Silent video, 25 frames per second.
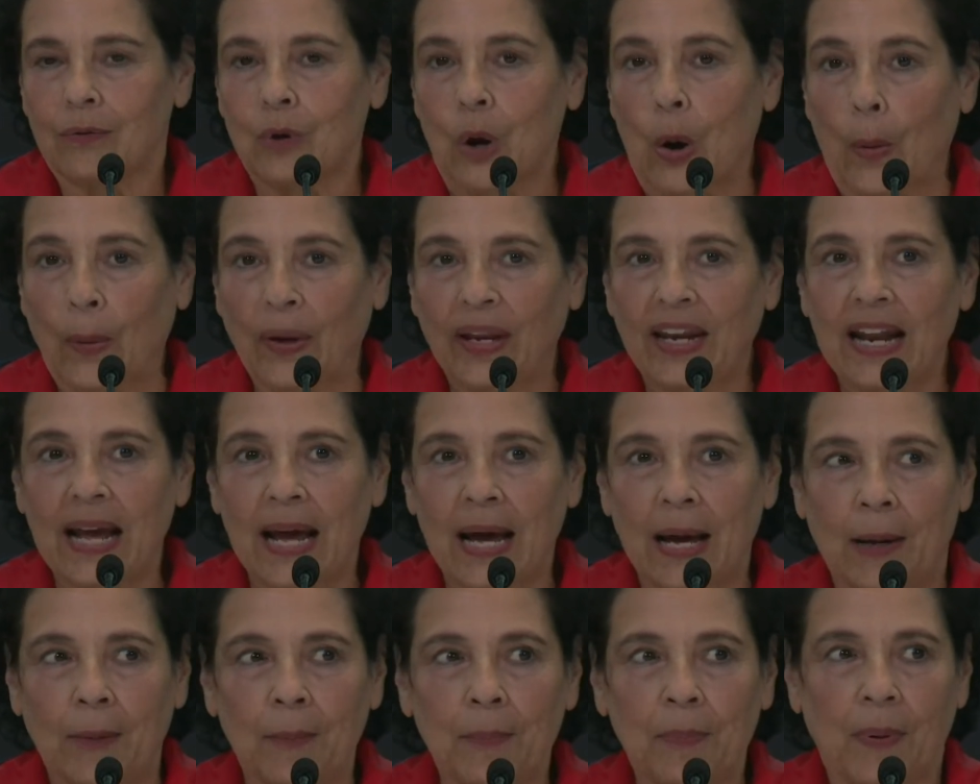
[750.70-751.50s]
Growing
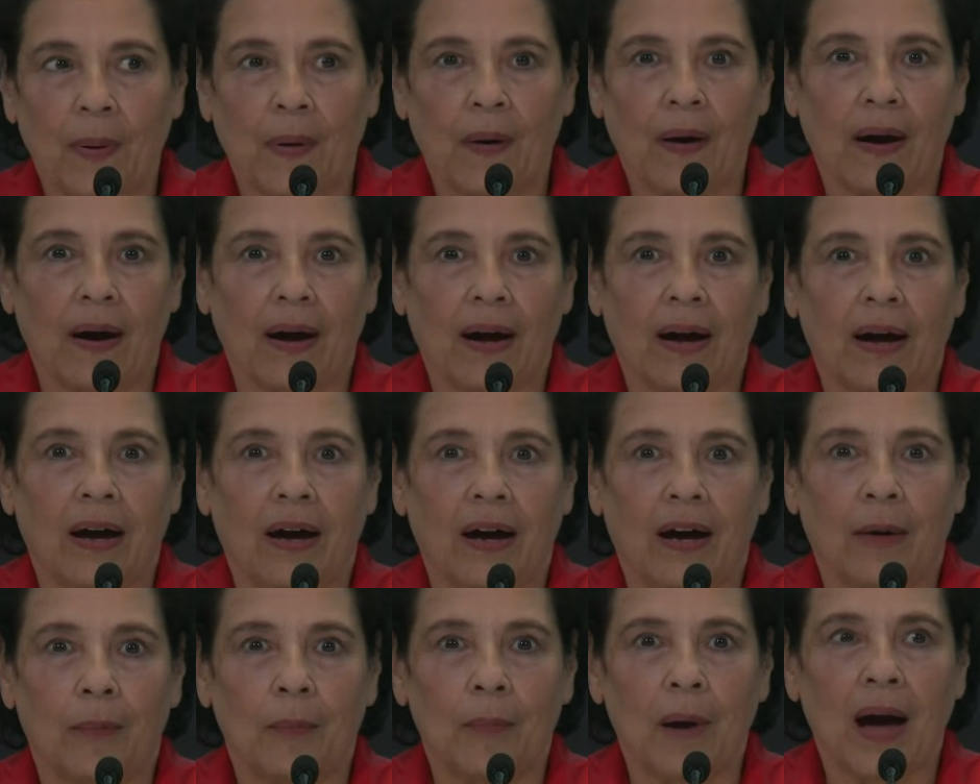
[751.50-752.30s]
up,
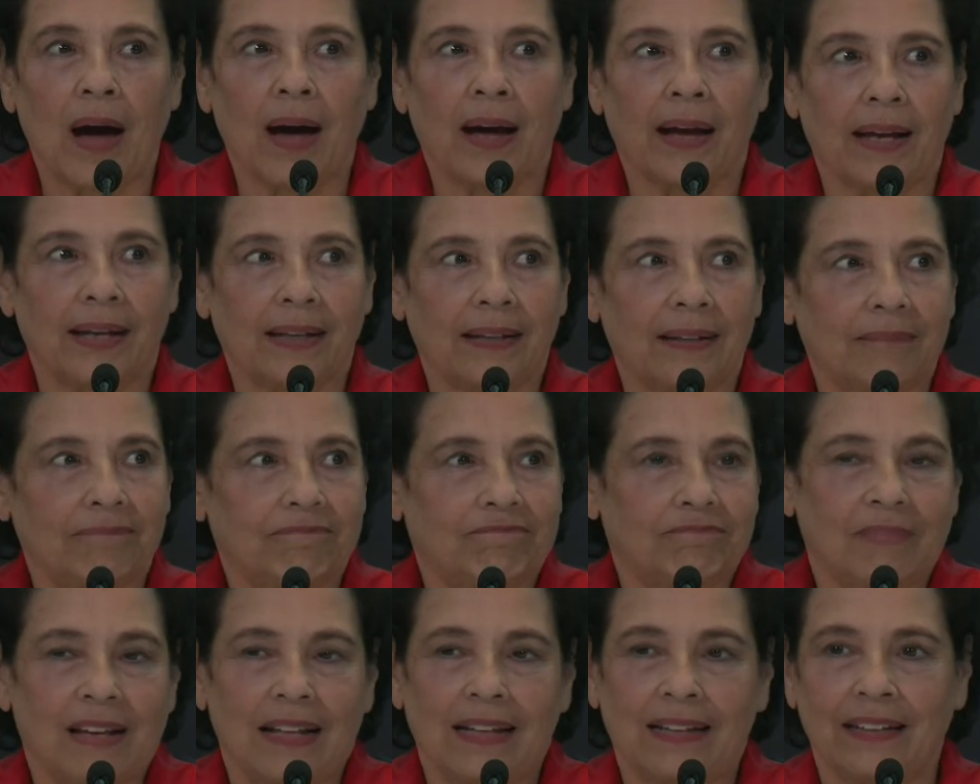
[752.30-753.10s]
I
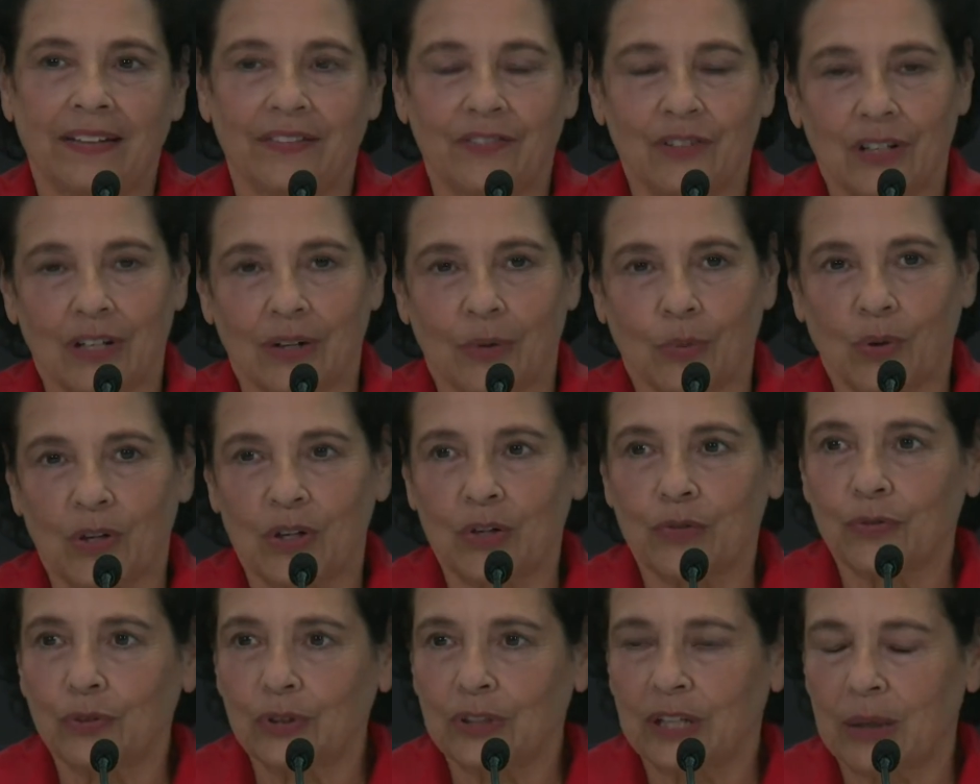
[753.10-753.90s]
lived in a
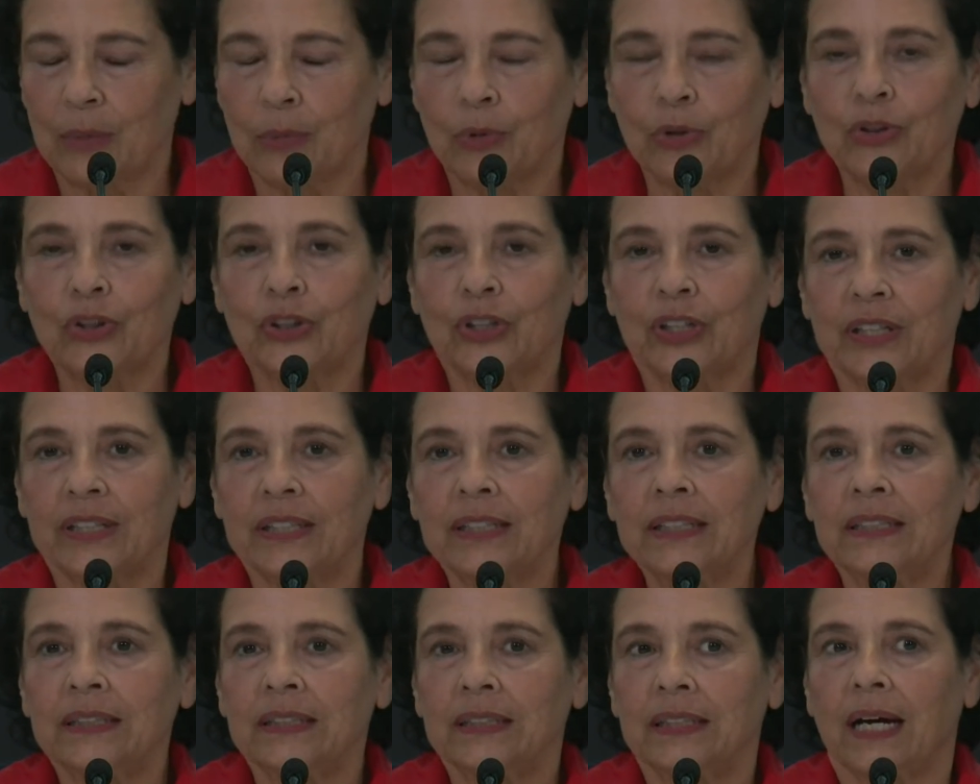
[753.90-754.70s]
wonderful
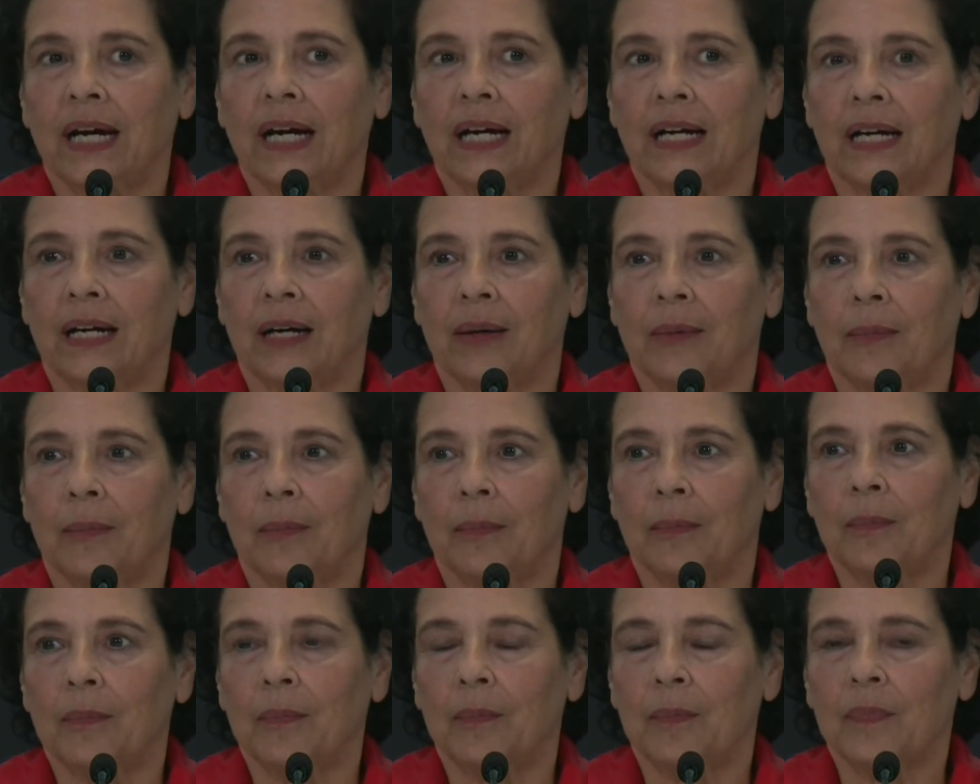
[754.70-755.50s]
neighborhood,
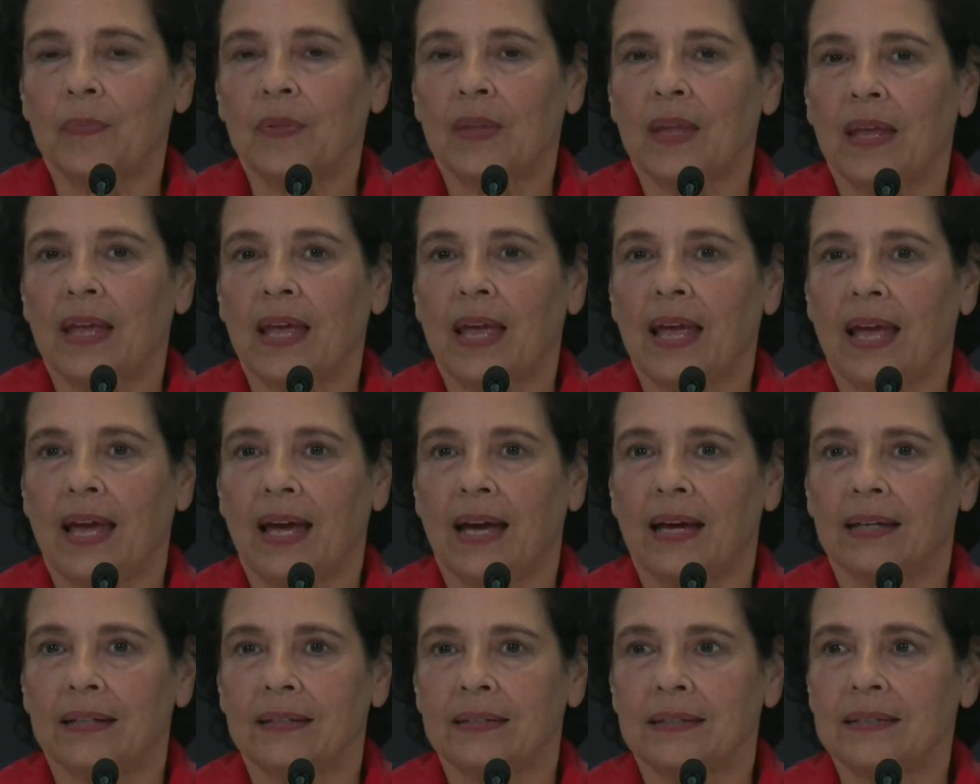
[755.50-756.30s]

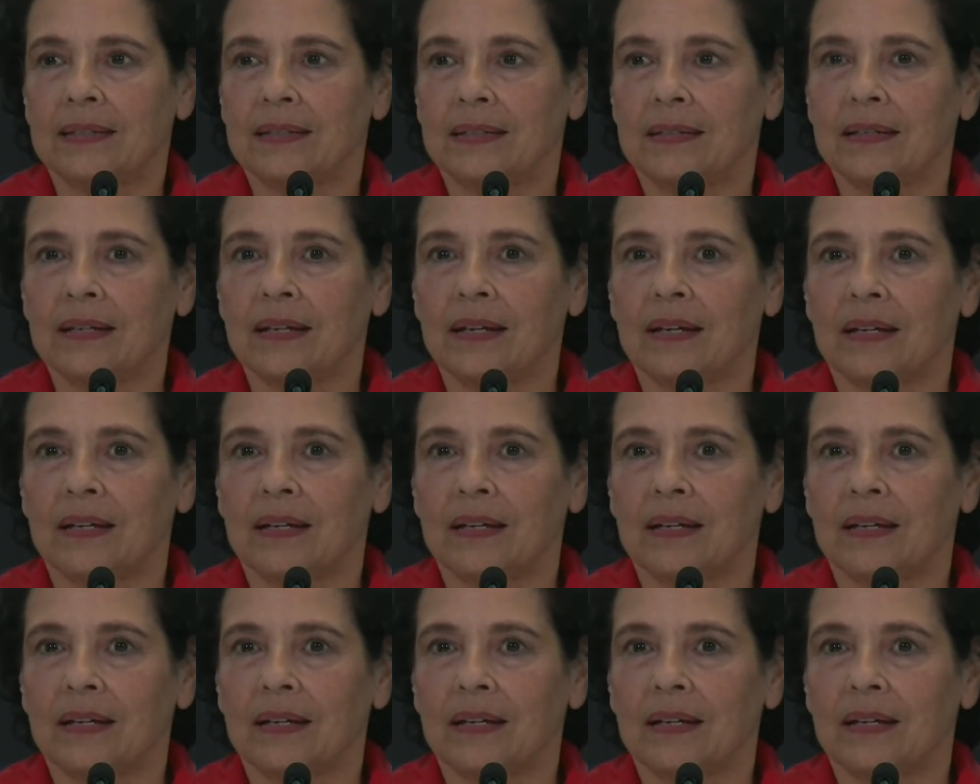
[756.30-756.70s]
and